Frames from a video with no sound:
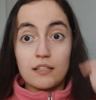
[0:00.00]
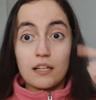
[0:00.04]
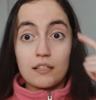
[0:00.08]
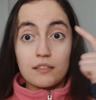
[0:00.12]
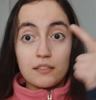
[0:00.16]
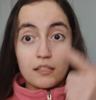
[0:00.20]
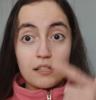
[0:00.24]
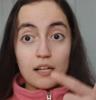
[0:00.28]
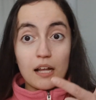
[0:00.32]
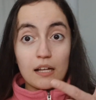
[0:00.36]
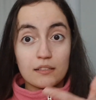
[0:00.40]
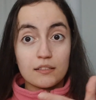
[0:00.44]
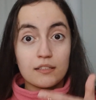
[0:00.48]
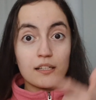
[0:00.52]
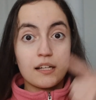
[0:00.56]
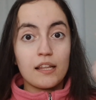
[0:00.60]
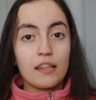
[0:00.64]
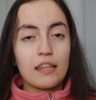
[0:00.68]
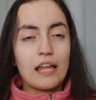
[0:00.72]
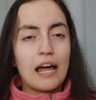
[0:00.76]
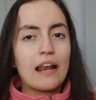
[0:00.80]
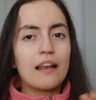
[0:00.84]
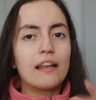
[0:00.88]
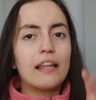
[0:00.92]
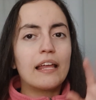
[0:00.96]
I did not study
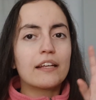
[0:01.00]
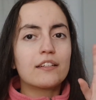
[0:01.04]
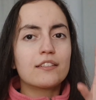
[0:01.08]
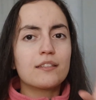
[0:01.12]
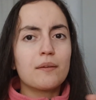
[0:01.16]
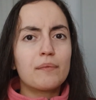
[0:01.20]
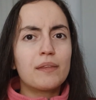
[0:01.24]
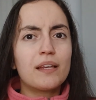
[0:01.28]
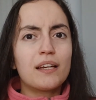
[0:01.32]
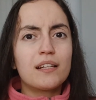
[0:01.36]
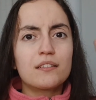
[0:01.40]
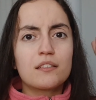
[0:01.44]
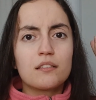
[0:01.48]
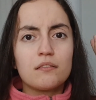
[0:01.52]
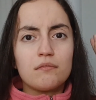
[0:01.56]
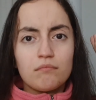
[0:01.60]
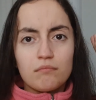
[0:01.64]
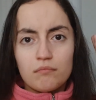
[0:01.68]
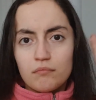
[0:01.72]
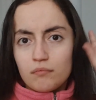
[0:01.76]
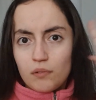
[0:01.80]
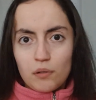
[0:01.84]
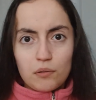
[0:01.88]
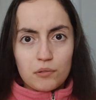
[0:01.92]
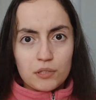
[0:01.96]
that. Like, some things,
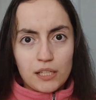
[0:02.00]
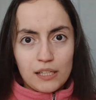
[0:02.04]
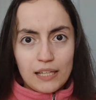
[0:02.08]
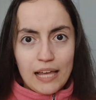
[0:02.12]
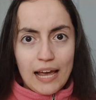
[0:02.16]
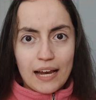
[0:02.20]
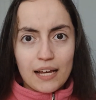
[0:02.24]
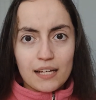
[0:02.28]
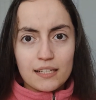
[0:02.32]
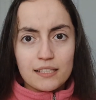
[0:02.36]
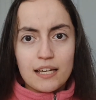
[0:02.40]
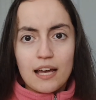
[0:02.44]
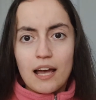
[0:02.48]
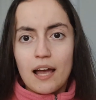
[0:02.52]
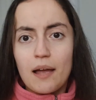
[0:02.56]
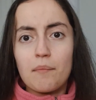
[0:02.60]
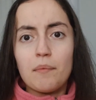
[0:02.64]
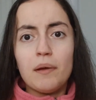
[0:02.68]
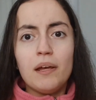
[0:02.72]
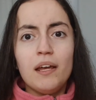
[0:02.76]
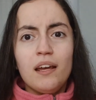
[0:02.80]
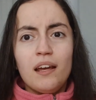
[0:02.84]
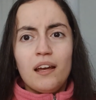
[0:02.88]
it was a lack of time.